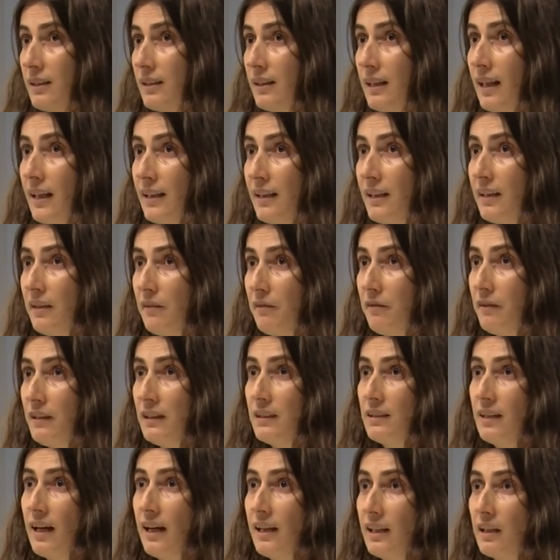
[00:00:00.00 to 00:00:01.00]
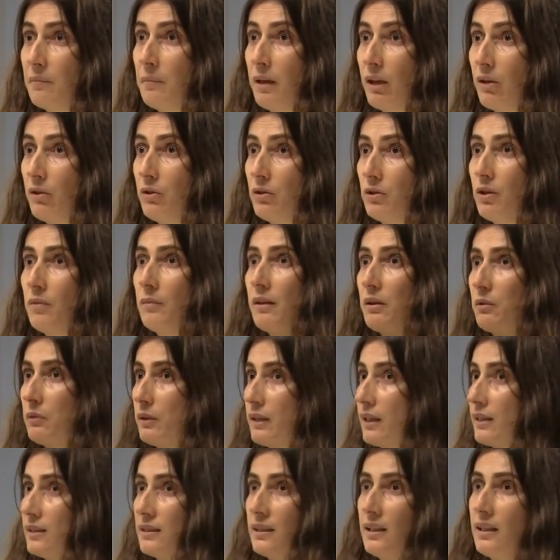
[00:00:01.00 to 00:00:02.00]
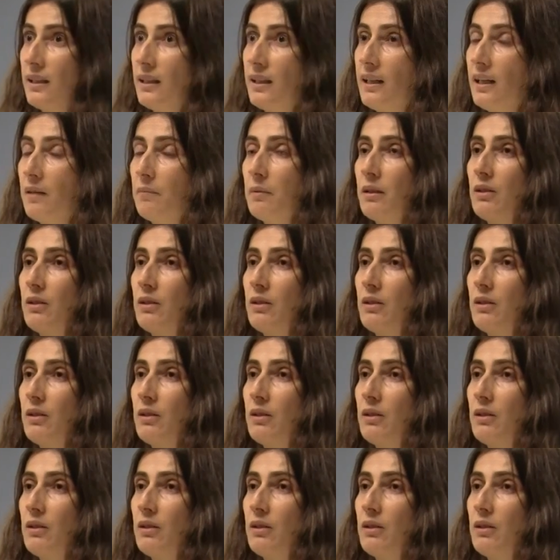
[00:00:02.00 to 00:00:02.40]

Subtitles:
they didn't finish like the Macondo, but we can see here